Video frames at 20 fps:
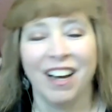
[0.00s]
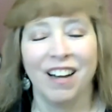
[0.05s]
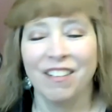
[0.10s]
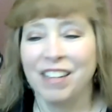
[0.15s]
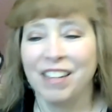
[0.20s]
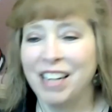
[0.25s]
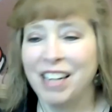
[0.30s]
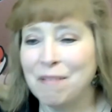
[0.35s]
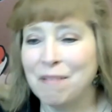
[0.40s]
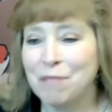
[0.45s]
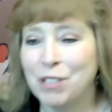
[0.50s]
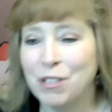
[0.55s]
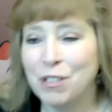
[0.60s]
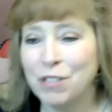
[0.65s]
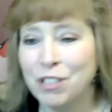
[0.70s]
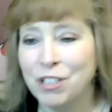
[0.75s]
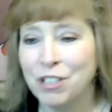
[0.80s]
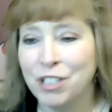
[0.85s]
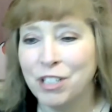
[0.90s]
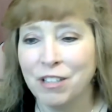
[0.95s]
All right.
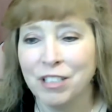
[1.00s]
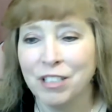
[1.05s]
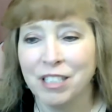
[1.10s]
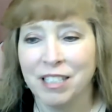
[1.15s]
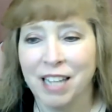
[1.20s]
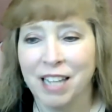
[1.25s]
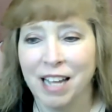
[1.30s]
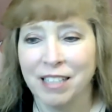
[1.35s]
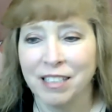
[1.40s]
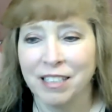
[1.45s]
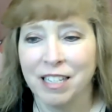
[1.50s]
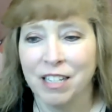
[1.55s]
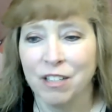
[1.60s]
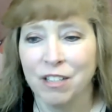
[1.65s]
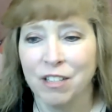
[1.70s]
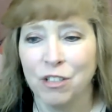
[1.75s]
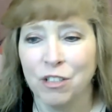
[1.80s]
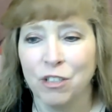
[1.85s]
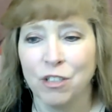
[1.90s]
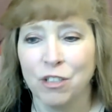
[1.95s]
Susan Cheers is
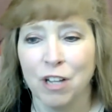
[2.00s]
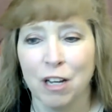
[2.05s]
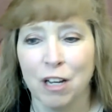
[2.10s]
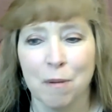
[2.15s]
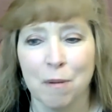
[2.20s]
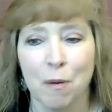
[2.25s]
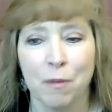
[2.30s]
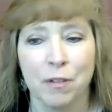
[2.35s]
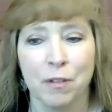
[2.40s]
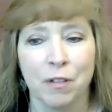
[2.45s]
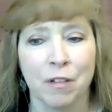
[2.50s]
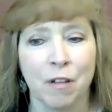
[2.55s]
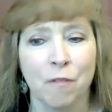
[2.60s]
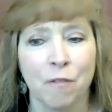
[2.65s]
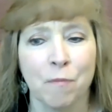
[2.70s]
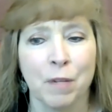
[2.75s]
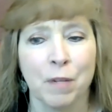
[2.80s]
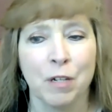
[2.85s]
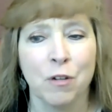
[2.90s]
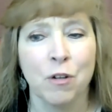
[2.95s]
asking, could you talk about whether
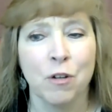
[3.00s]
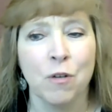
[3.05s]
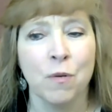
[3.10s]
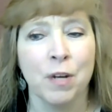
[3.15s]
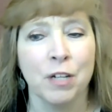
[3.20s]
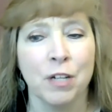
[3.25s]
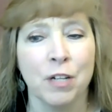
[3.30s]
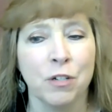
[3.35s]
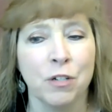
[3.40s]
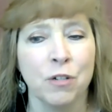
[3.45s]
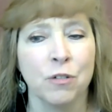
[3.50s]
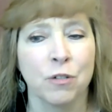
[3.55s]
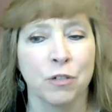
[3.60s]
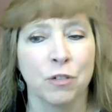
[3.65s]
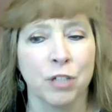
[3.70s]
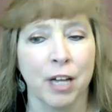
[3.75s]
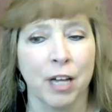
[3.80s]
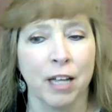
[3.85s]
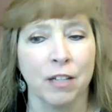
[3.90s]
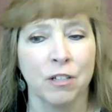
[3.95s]
there have been new issues
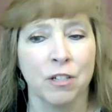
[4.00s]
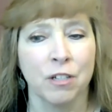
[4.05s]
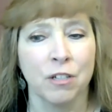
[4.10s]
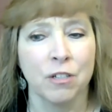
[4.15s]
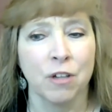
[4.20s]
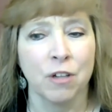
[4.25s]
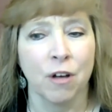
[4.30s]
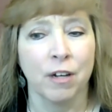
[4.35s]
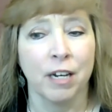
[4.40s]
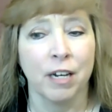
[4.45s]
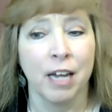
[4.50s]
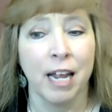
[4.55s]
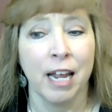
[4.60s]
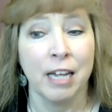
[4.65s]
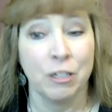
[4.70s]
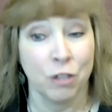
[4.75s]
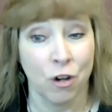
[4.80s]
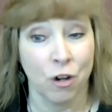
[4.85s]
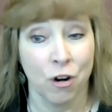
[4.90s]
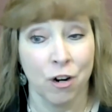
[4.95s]
or challenges on
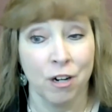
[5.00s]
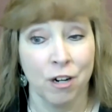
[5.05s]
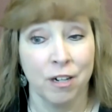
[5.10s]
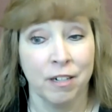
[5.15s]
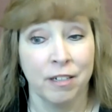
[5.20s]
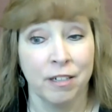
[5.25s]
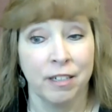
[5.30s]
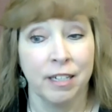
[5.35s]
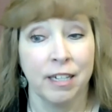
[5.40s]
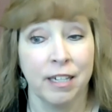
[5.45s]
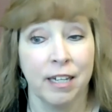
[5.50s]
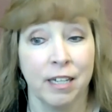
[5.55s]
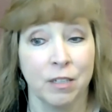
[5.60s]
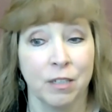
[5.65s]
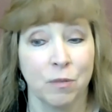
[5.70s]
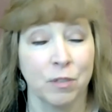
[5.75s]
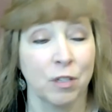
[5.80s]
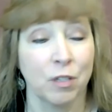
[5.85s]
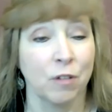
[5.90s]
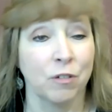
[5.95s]
HR
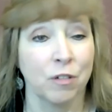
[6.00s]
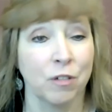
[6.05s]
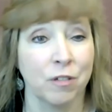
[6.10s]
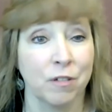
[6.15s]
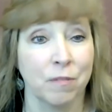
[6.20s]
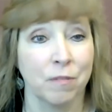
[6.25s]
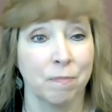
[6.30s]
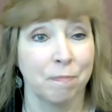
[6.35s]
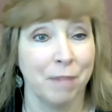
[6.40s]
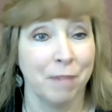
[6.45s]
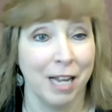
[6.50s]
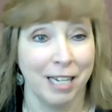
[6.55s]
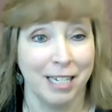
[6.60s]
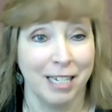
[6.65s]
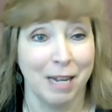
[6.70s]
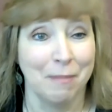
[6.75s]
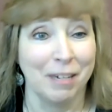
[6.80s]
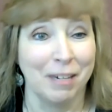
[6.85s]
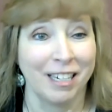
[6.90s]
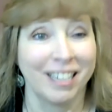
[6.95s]
as a result of the
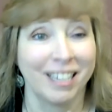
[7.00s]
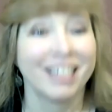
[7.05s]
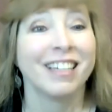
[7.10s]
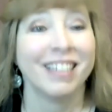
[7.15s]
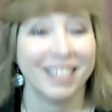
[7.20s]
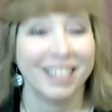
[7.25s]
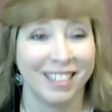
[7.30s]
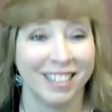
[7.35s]
pandemic?